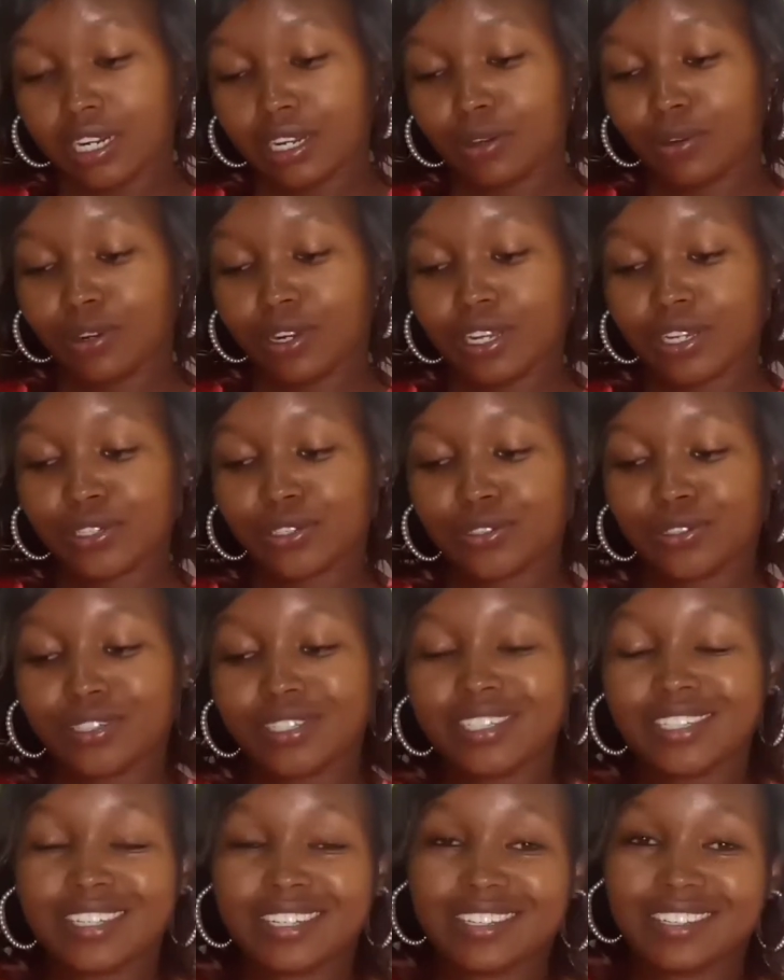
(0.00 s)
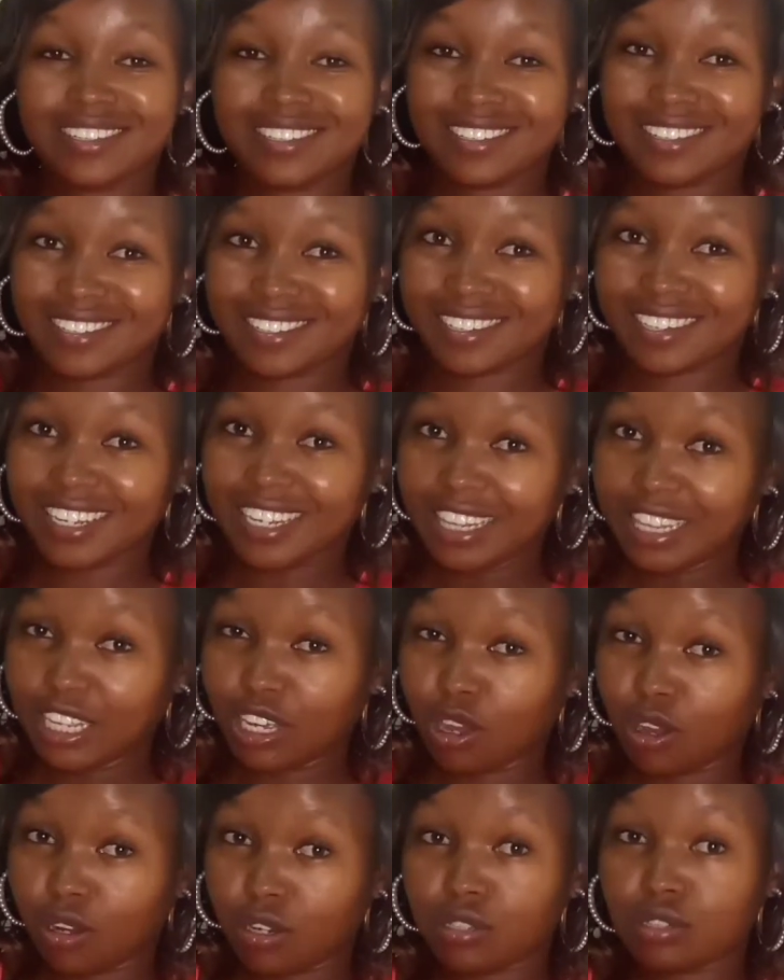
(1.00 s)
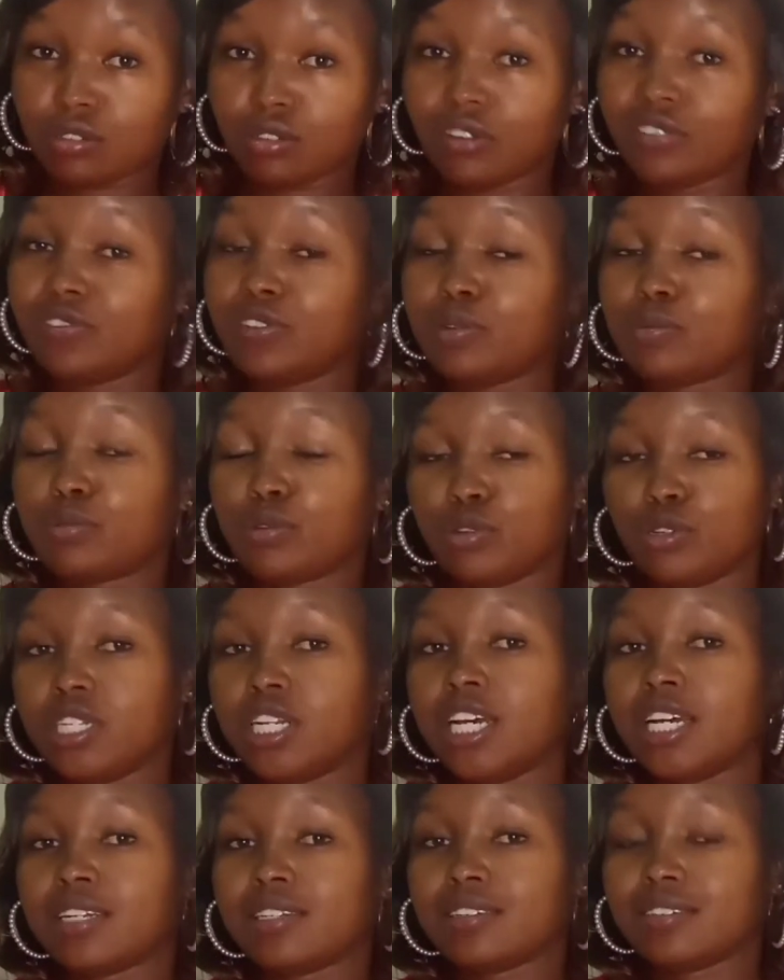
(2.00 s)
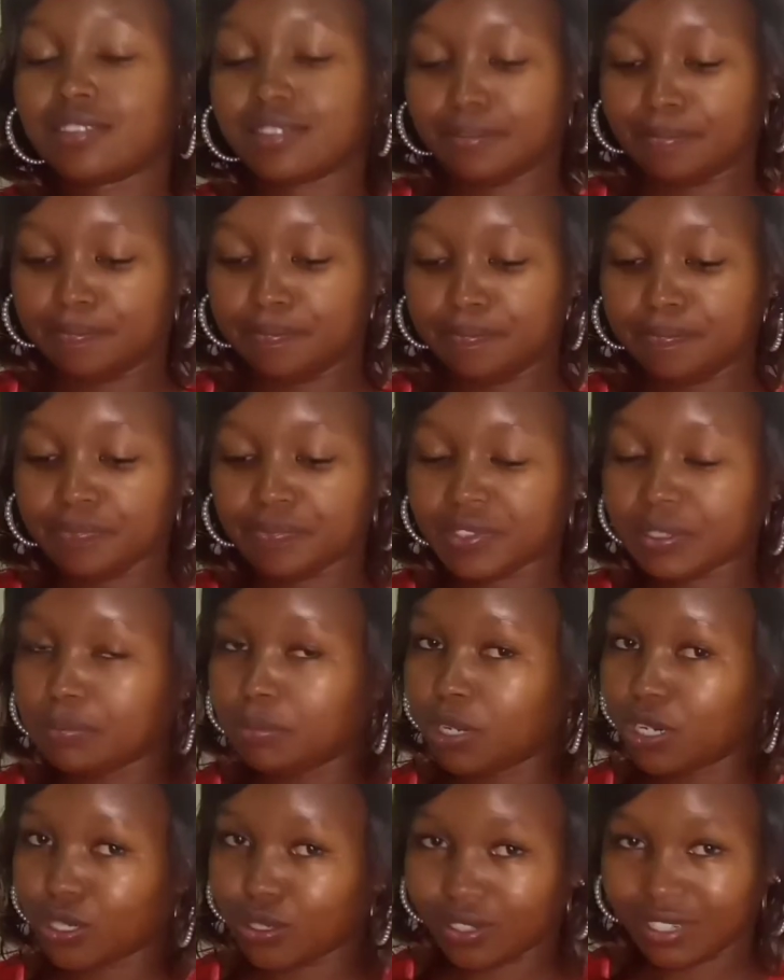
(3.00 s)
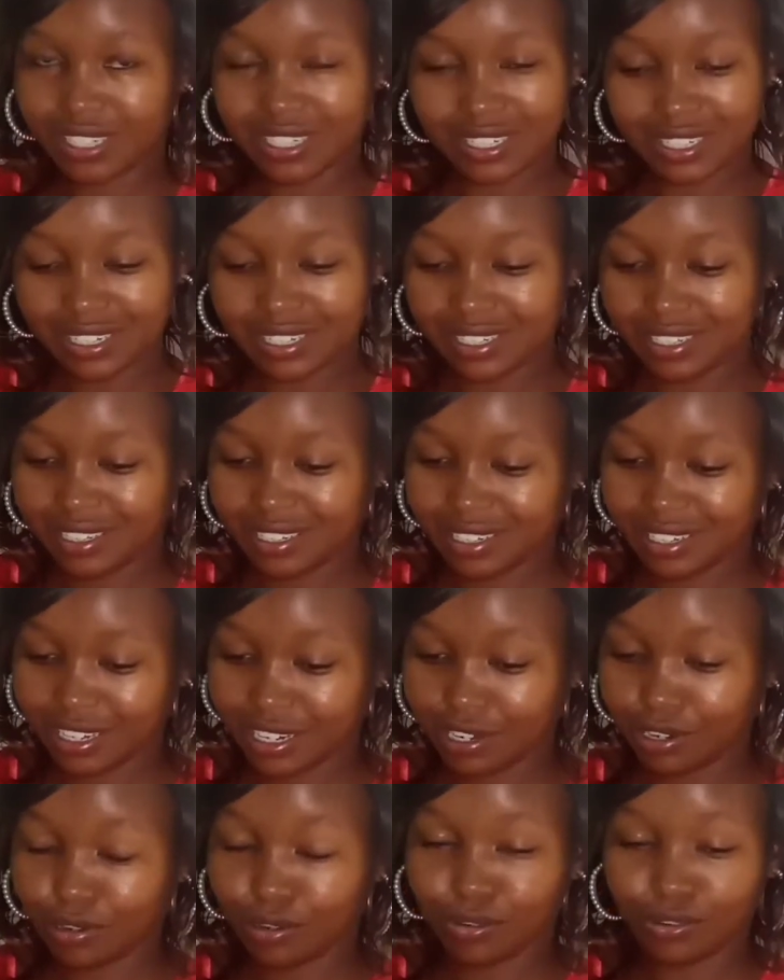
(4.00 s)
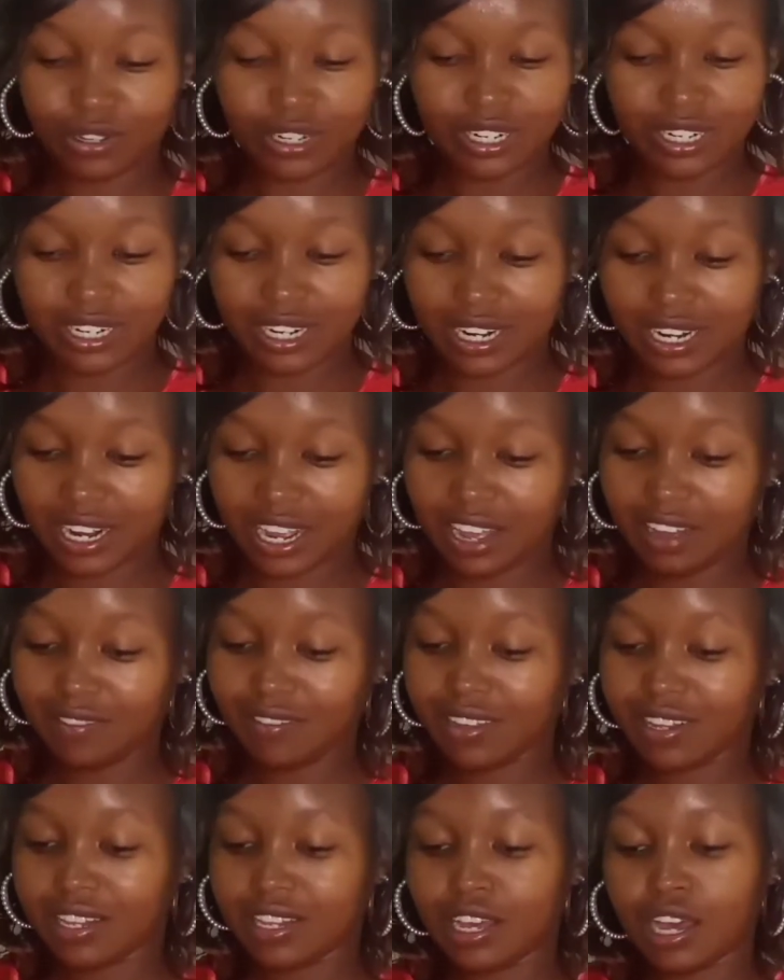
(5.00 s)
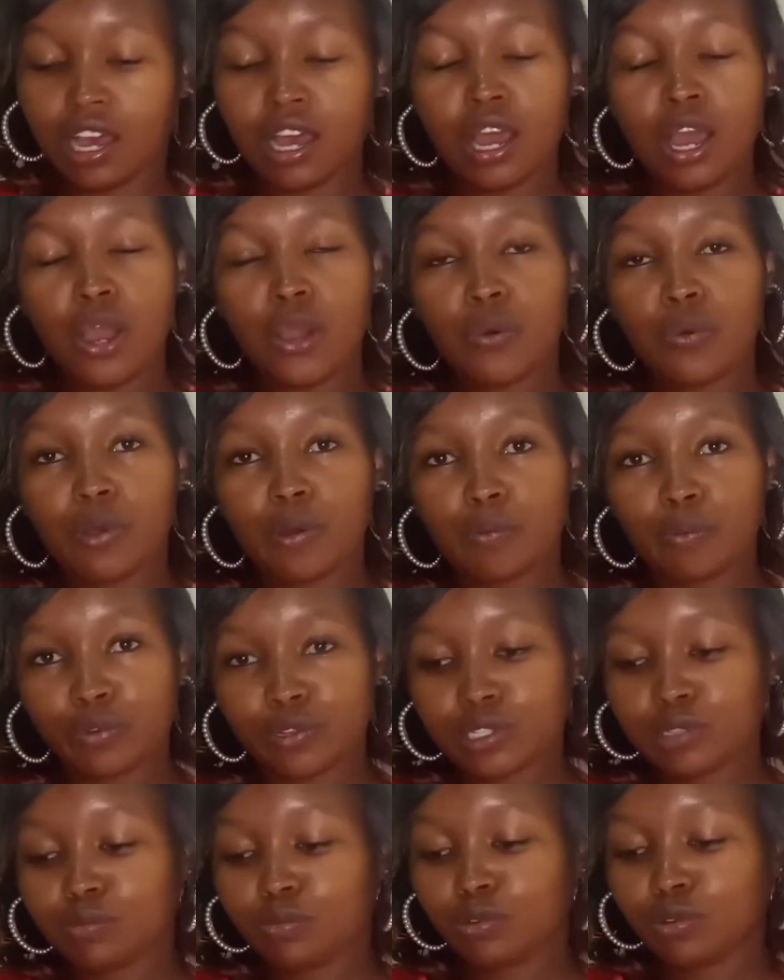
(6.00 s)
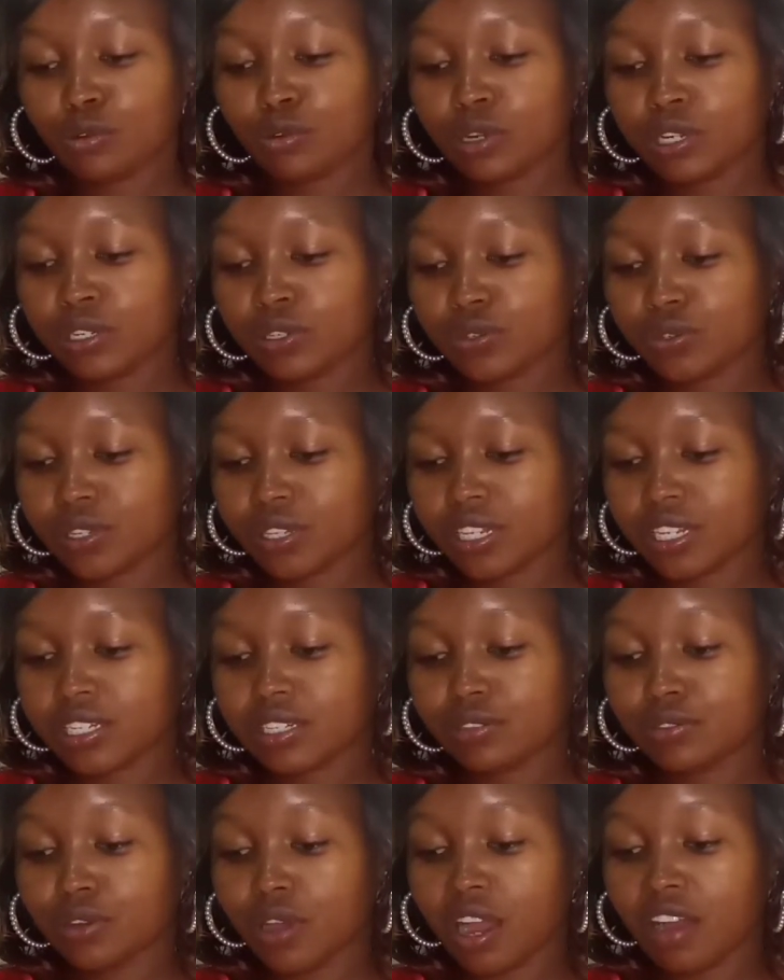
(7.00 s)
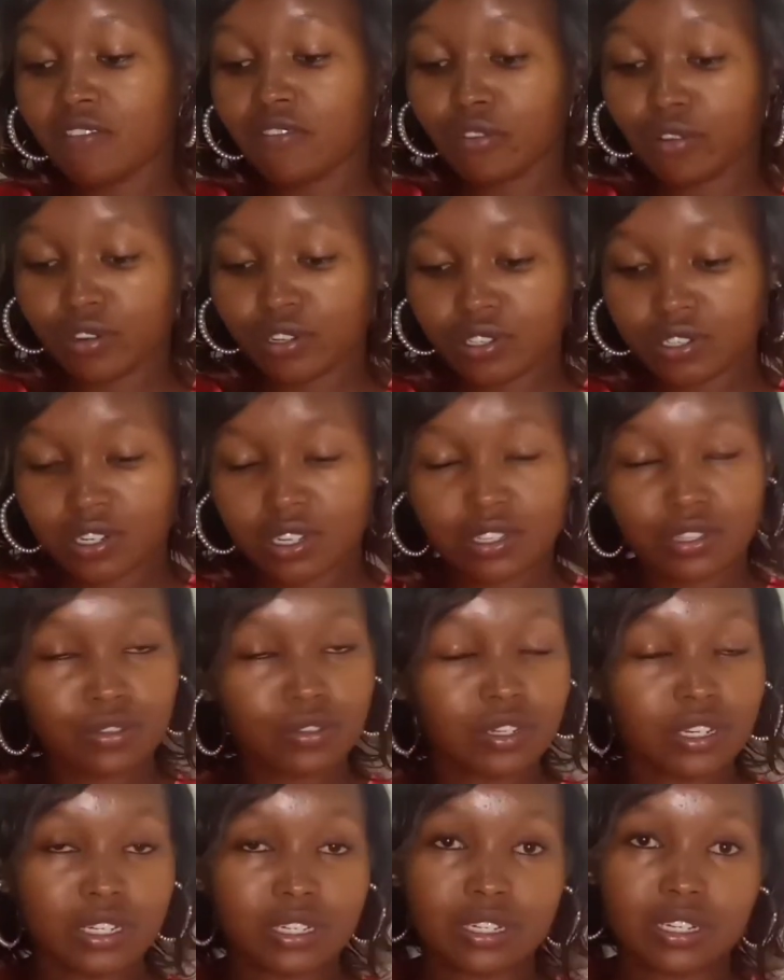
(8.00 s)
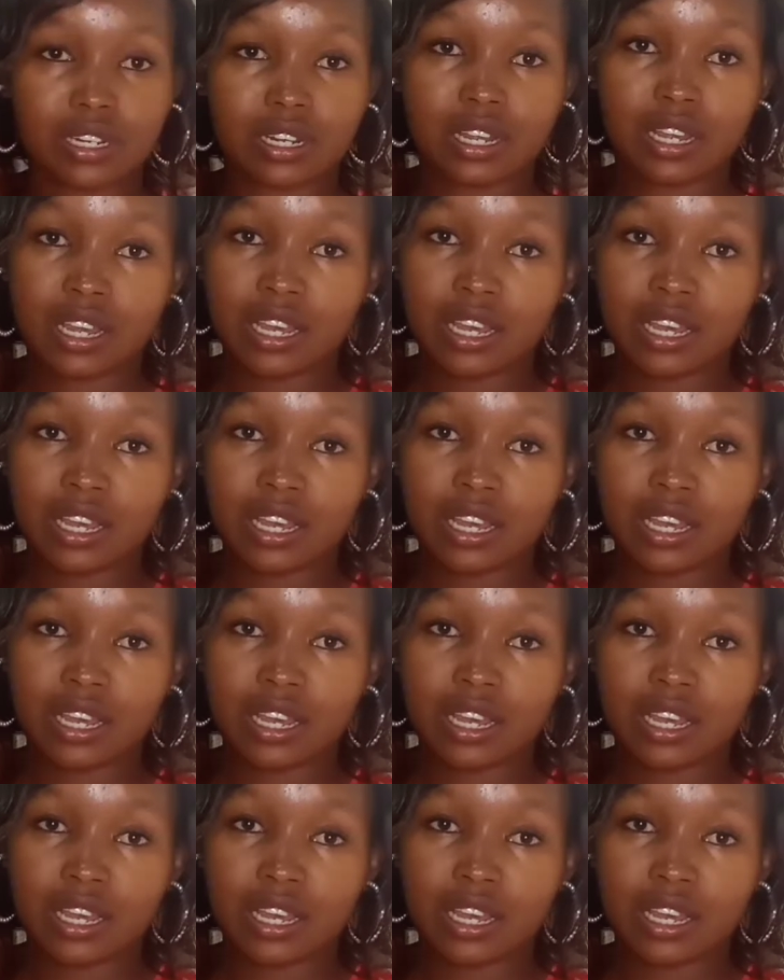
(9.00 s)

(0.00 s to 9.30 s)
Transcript: collection charges in the cost of the product. Make sure that it is included and covered there. Where possible, ensure that you have contracts that